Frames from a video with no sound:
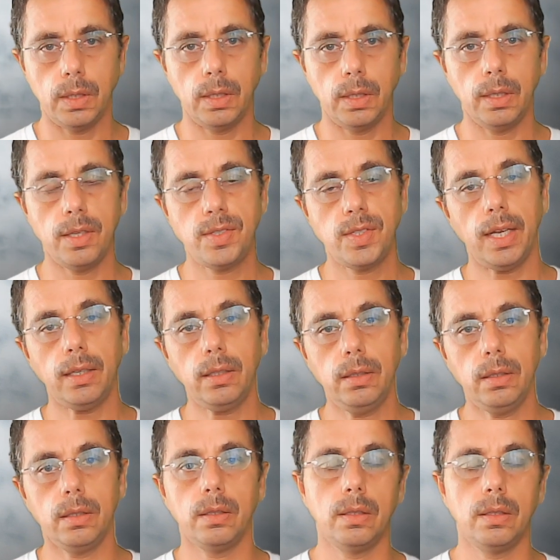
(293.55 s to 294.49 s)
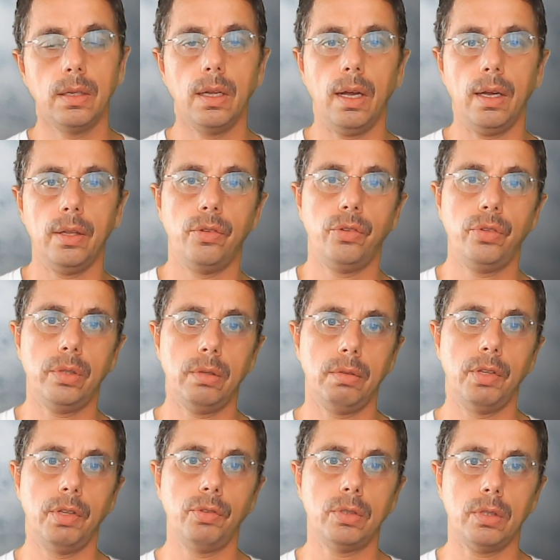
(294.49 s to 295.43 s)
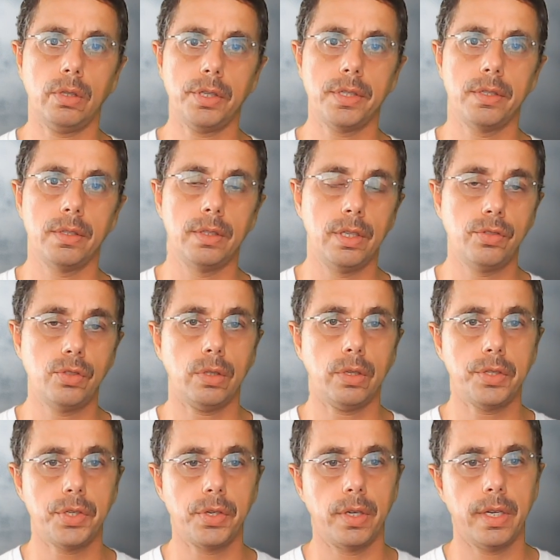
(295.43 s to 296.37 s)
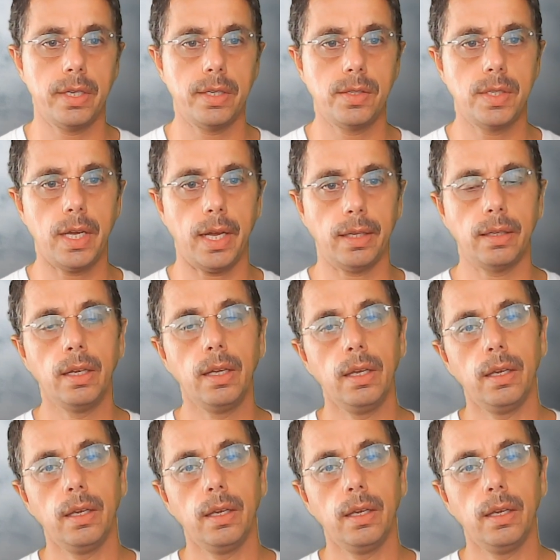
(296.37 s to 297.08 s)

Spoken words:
The second sort of distortion is that